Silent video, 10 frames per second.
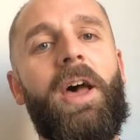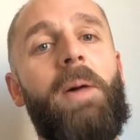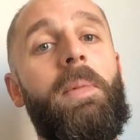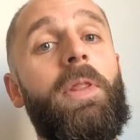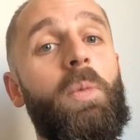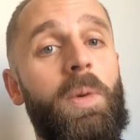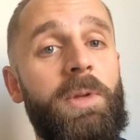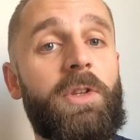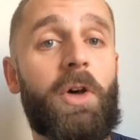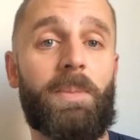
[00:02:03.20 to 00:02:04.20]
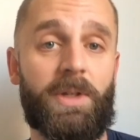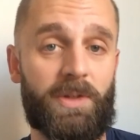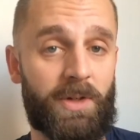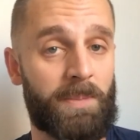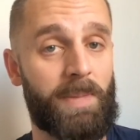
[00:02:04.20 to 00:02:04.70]
The woman told me
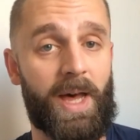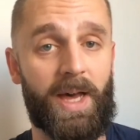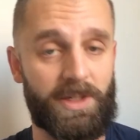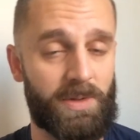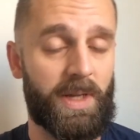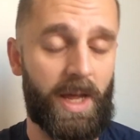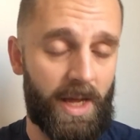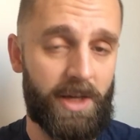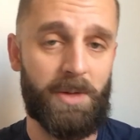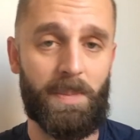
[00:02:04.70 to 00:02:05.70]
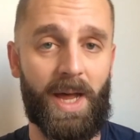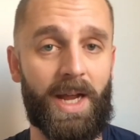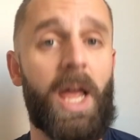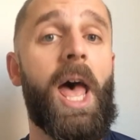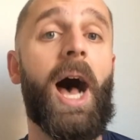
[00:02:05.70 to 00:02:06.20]
to come back. She's like, hey, come
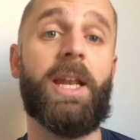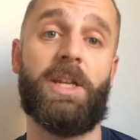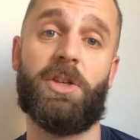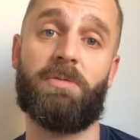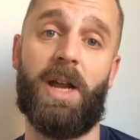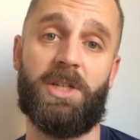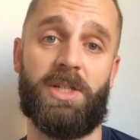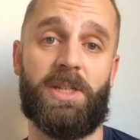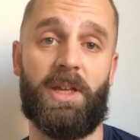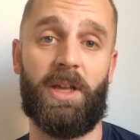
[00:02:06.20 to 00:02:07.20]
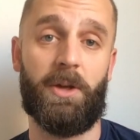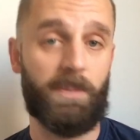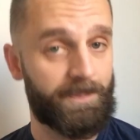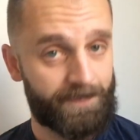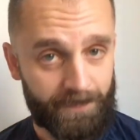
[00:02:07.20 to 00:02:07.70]
back. I need to register
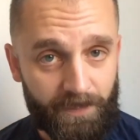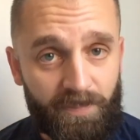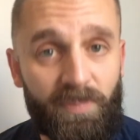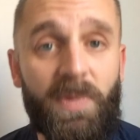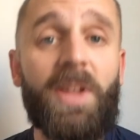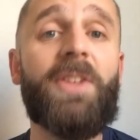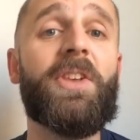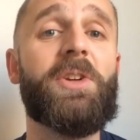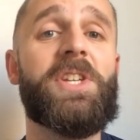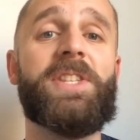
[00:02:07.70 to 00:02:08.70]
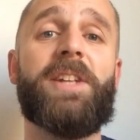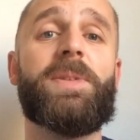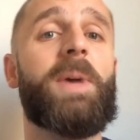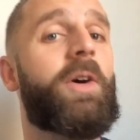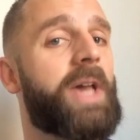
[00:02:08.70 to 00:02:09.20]
you. So she said
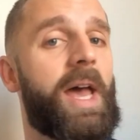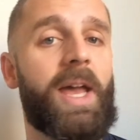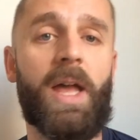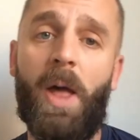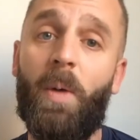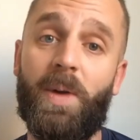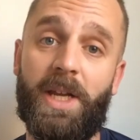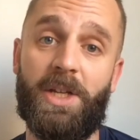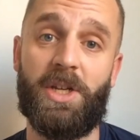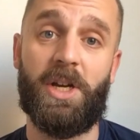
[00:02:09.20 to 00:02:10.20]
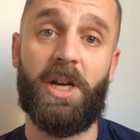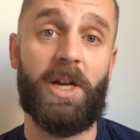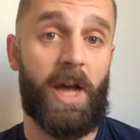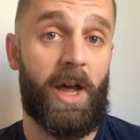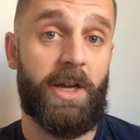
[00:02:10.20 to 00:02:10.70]
to me, okay, we need your
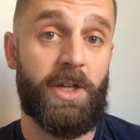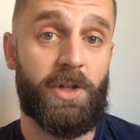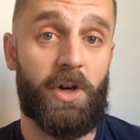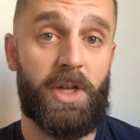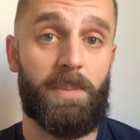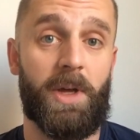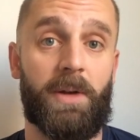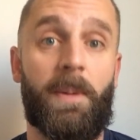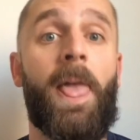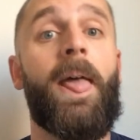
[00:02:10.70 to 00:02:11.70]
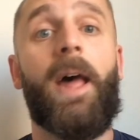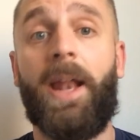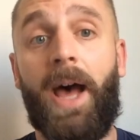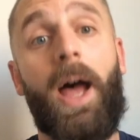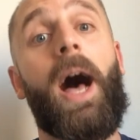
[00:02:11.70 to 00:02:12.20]
document.
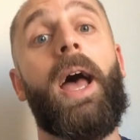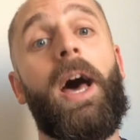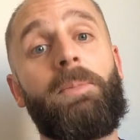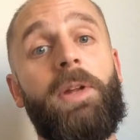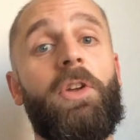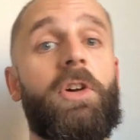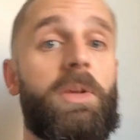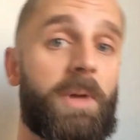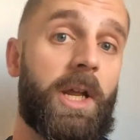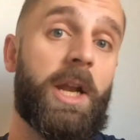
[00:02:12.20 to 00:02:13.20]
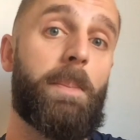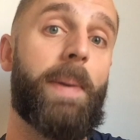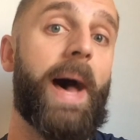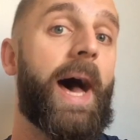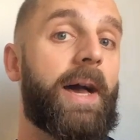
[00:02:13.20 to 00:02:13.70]
And I had my document in a
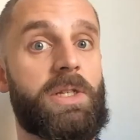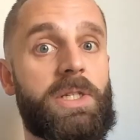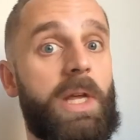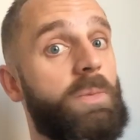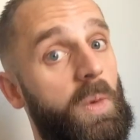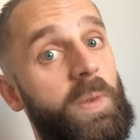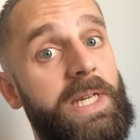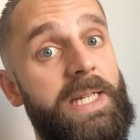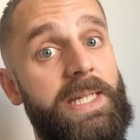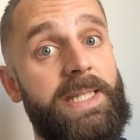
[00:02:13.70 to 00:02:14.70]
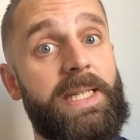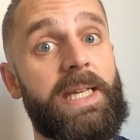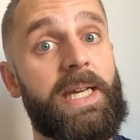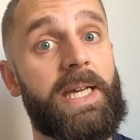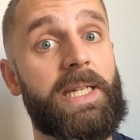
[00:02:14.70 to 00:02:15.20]
bag. And she said, well, we need to
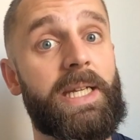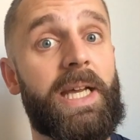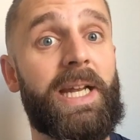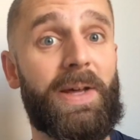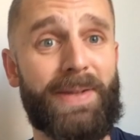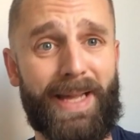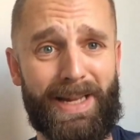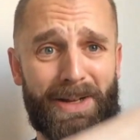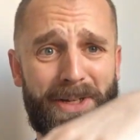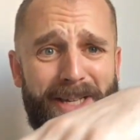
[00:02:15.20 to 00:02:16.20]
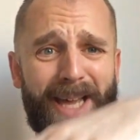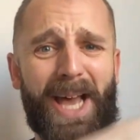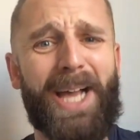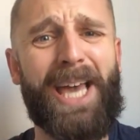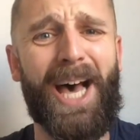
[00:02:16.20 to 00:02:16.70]
see it. And I was like, look,
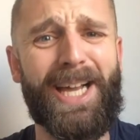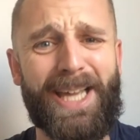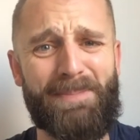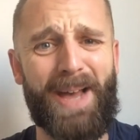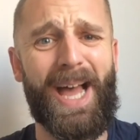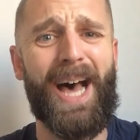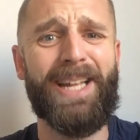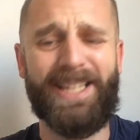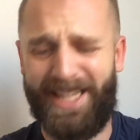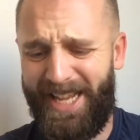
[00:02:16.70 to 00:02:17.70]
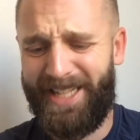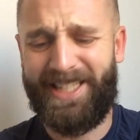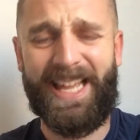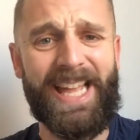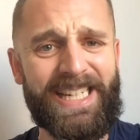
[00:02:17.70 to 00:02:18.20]
I can't get my hand
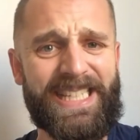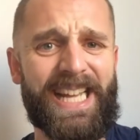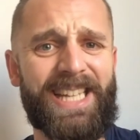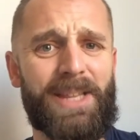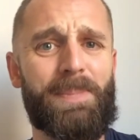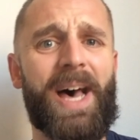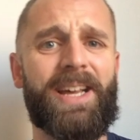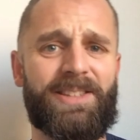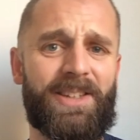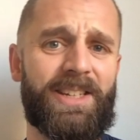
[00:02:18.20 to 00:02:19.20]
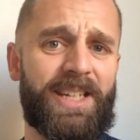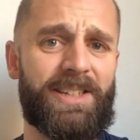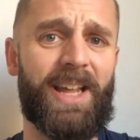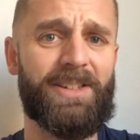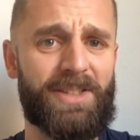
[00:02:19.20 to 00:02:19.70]
to get inside the bag. So you
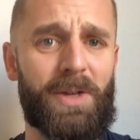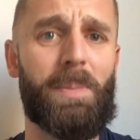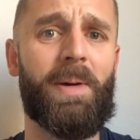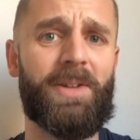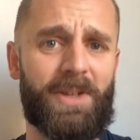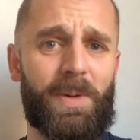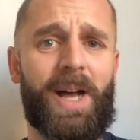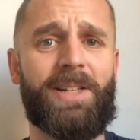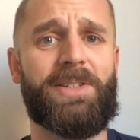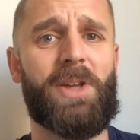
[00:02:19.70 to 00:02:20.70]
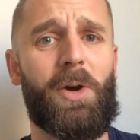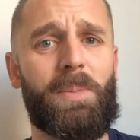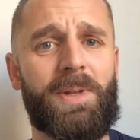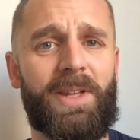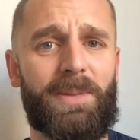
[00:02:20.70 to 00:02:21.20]
need like two hands to
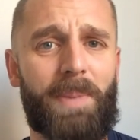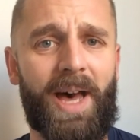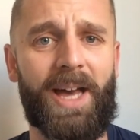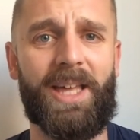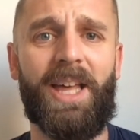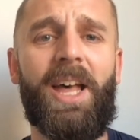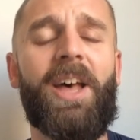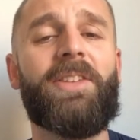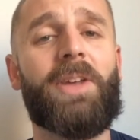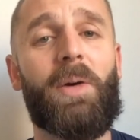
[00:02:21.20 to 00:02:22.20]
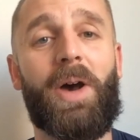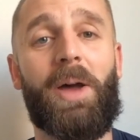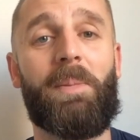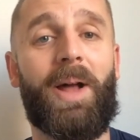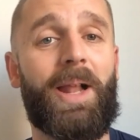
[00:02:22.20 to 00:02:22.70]
open this bag.
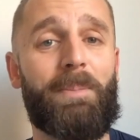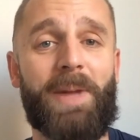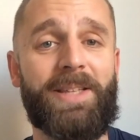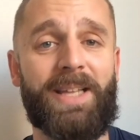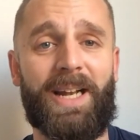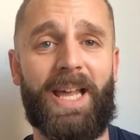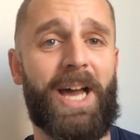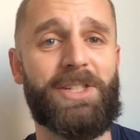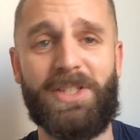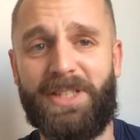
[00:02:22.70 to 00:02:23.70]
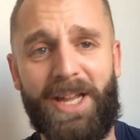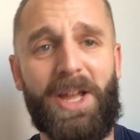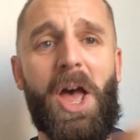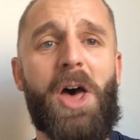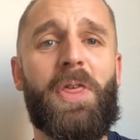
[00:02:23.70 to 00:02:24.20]
So basically I just
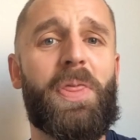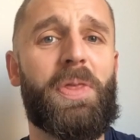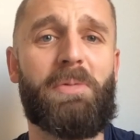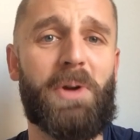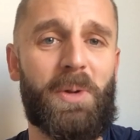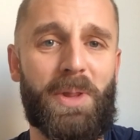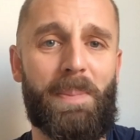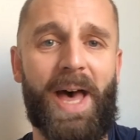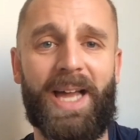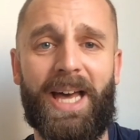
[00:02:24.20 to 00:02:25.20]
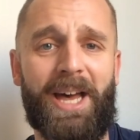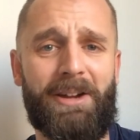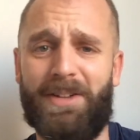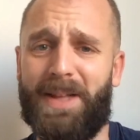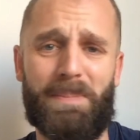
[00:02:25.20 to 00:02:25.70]
like threw the bag at
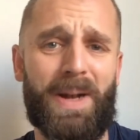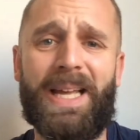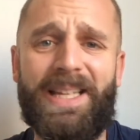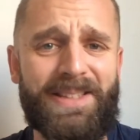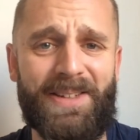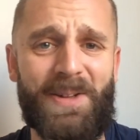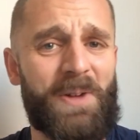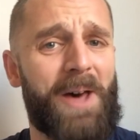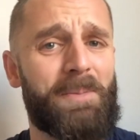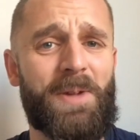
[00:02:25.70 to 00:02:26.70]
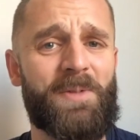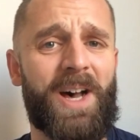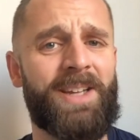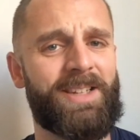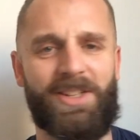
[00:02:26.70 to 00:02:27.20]
her. I was like, please, can you help me
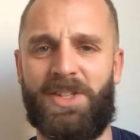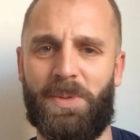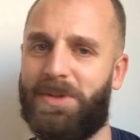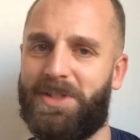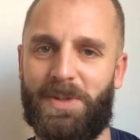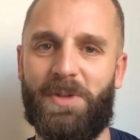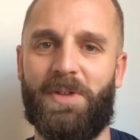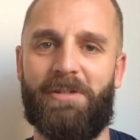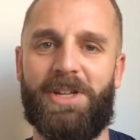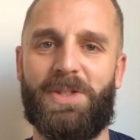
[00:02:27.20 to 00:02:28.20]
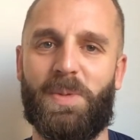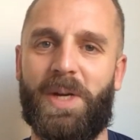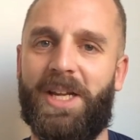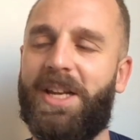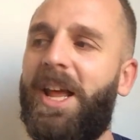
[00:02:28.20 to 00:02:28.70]
find it? And she was very
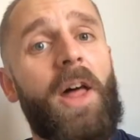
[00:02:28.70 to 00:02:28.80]
sweet.